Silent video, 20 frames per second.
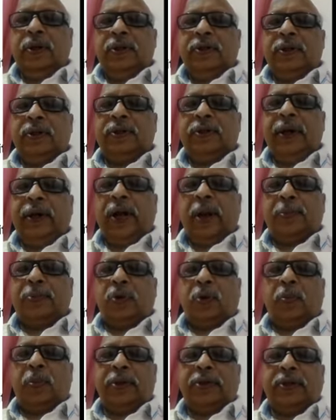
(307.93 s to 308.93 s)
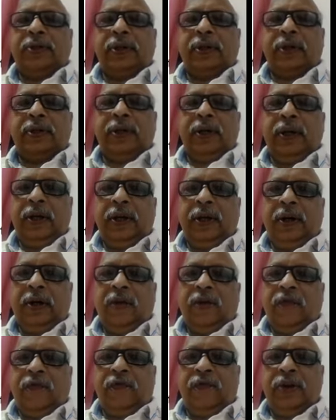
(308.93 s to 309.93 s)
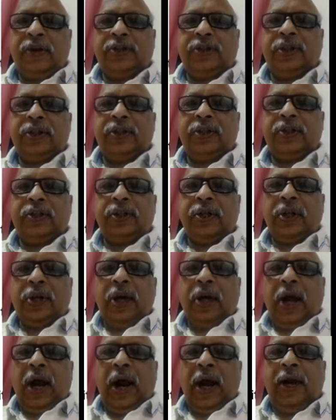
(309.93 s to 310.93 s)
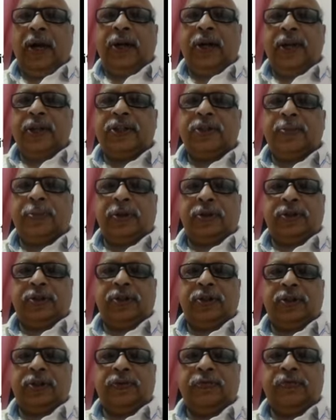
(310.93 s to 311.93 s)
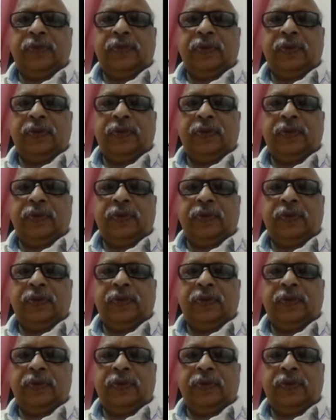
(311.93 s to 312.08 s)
So three types of buses are there. First is address bus,